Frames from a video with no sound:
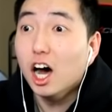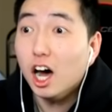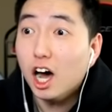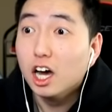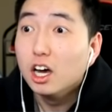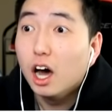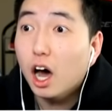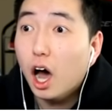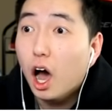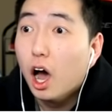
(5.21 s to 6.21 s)
Oh!
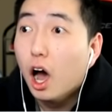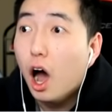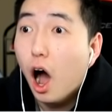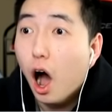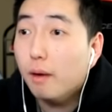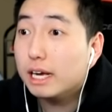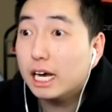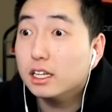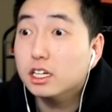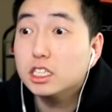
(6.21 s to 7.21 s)
Oh! Oh my
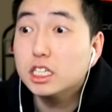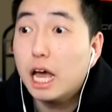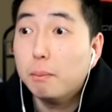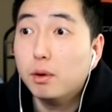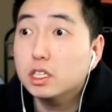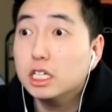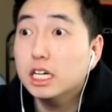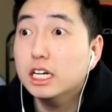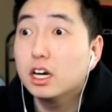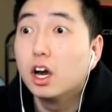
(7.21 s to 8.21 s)
God! There's a dead person
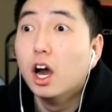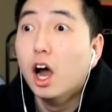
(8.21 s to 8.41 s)
in here!